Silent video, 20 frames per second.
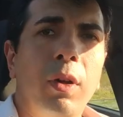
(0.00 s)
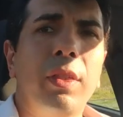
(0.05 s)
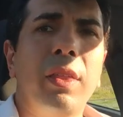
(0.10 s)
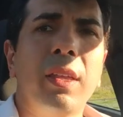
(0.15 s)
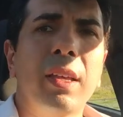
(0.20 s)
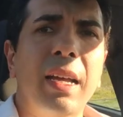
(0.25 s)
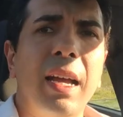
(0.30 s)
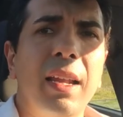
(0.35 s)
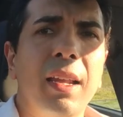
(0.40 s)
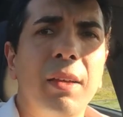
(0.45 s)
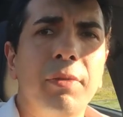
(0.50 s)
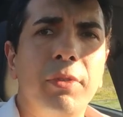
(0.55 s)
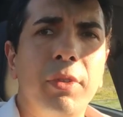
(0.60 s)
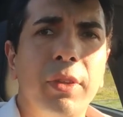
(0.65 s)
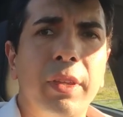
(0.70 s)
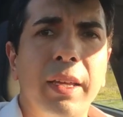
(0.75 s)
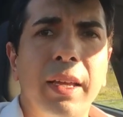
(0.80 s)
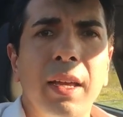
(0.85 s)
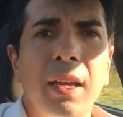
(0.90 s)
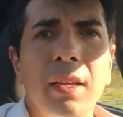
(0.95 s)
one thing I left to
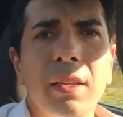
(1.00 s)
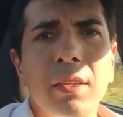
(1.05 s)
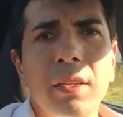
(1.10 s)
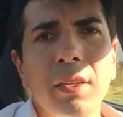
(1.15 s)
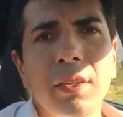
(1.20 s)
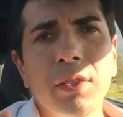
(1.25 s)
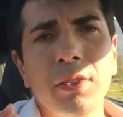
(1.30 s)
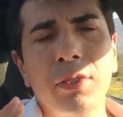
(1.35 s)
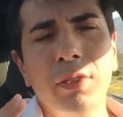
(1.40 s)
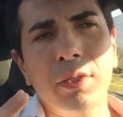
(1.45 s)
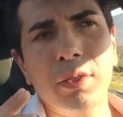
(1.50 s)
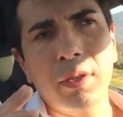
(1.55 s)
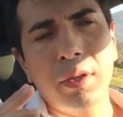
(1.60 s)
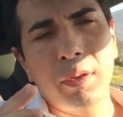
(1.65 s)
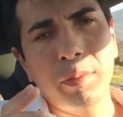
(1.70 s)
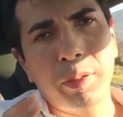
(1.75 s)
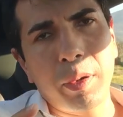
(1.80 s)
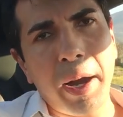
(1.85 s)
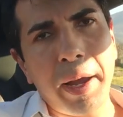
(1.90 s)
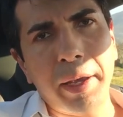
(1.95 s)
the end is
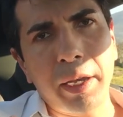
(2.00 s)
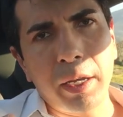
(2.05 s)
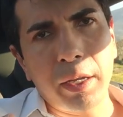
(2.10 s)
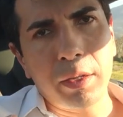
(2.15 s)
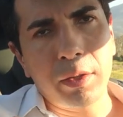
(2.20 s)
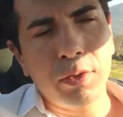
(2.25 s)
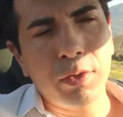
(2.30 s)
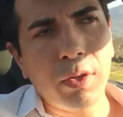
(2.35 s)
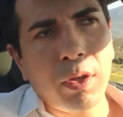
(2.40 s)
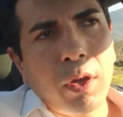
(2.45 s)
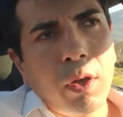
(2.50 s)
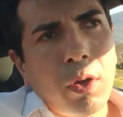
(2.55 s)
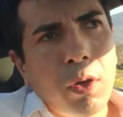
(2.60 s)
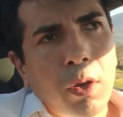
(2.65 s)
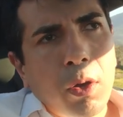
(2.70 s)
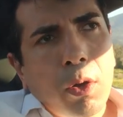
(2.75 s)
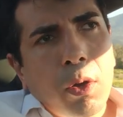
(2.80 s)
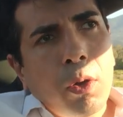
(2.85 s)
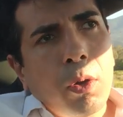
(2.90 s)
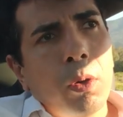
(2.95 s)
braking.
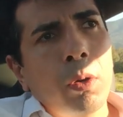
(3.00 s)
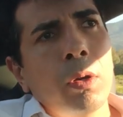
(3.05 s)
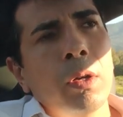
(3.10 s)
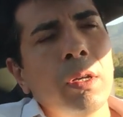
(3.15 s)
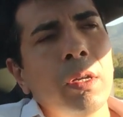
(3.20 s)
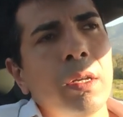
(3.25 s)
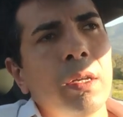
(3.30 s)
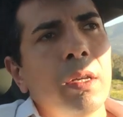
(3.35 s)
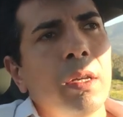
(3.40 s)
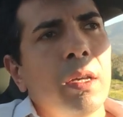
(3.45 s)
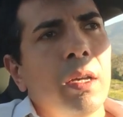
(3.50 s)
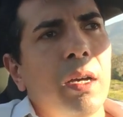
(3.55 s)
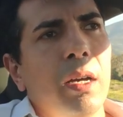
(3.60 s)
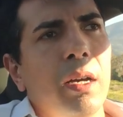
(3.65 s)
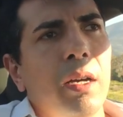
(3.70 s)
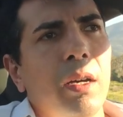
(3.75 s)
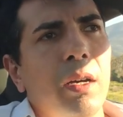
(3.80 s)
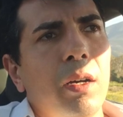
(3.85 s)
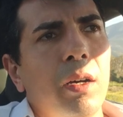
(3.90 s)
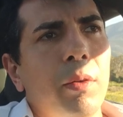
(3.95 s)
So
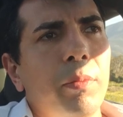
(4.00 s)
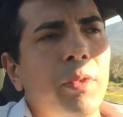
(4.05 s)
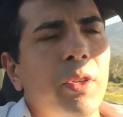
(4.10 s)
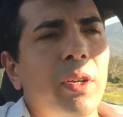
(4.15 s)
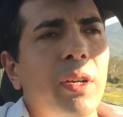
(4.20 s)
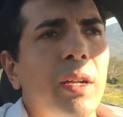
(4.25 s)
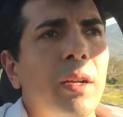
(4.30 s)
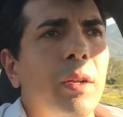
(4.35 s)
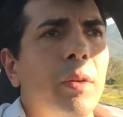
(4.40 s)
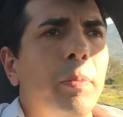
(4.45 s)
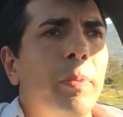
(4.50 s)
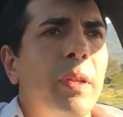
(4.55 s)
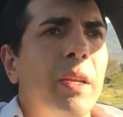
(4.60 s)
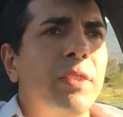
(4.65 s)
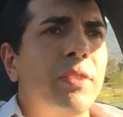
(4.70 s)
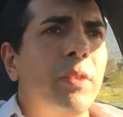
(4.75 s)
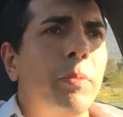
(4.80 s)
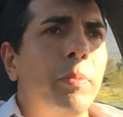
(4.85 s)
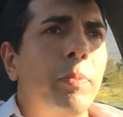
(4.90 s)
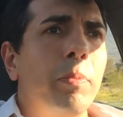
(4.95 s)
you gotta
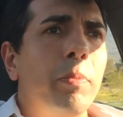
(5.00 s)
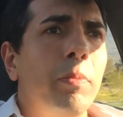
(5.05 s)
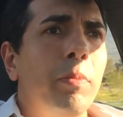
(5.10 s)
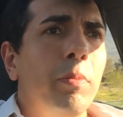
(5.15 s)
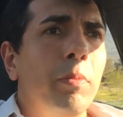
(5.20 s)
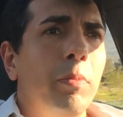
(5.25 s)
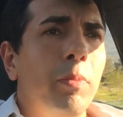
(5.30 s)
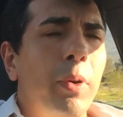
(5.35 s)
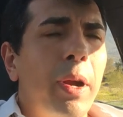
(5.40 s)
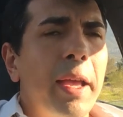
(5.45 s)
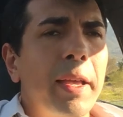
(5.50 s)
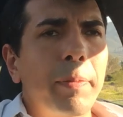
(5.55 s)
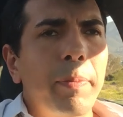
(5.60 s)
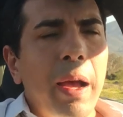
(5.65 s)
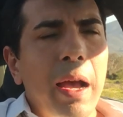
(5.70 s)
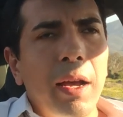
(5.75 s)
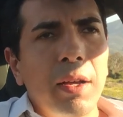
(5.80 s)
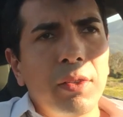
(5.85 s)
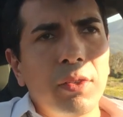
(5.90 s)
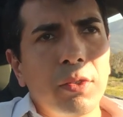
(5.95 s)
replace the brake
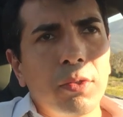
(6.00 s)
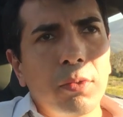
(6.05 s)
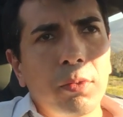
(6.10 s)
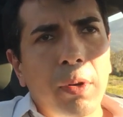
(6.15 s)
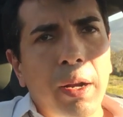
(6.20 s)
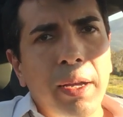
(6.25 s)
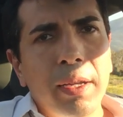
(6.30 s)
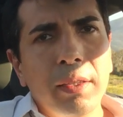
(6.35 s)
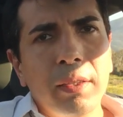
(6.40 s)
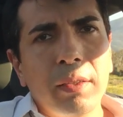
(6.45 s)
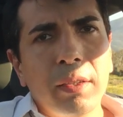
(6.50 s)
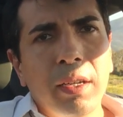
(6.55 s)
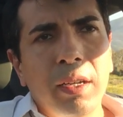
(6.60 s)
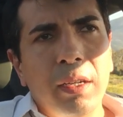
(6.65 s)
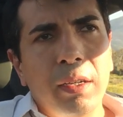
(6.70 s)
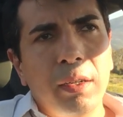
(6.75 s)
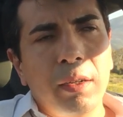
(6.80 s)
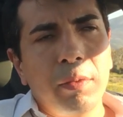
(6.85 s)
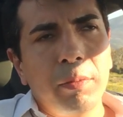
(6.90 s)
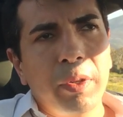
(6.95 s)
pads, right?
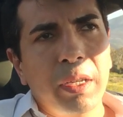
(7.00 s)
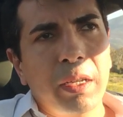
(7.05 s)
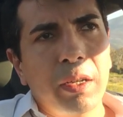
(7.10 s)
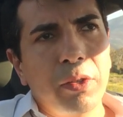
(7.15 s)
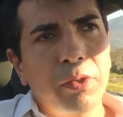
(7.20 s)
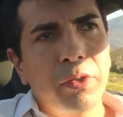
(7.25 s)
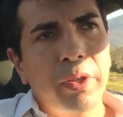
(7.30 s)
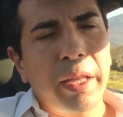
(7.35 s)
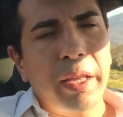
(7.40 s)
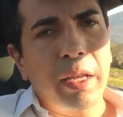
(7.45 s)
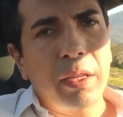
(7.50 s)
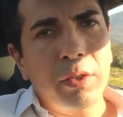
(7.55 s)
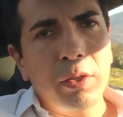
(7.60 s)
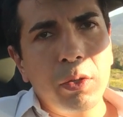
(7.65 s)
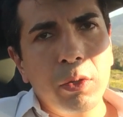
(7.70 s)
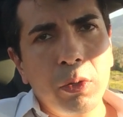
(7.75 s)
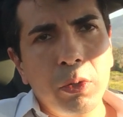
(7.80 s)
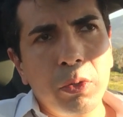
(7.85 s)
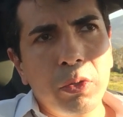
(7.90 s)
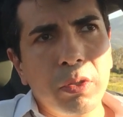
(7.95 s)
Because they get
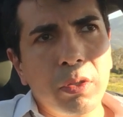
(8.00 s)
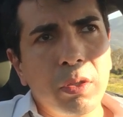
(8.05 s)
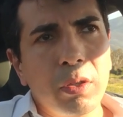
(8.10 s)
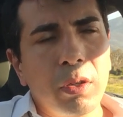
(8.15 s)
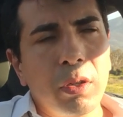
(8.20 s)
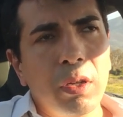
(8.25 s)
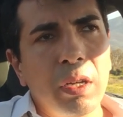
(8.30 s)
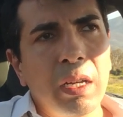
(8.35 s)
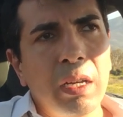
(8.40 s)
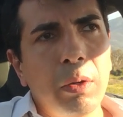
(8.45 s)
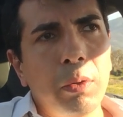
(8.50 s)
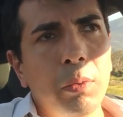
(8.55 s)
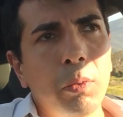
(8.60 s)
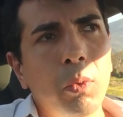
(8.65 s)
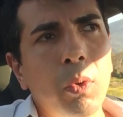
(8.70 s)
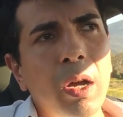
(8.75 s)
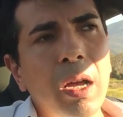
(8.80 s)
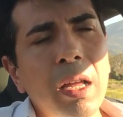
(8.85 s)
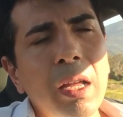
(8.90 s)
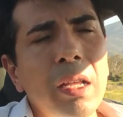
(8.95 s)
used.
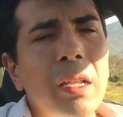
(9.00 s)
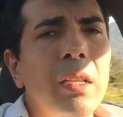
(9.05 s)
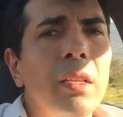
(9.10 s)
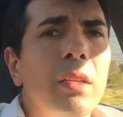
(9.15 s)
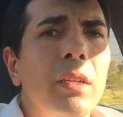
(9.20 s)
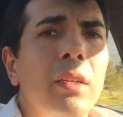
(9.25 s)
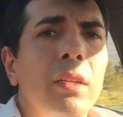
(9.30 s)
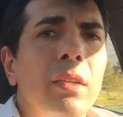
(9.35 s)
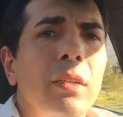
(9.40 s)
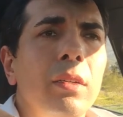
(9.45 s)
Well,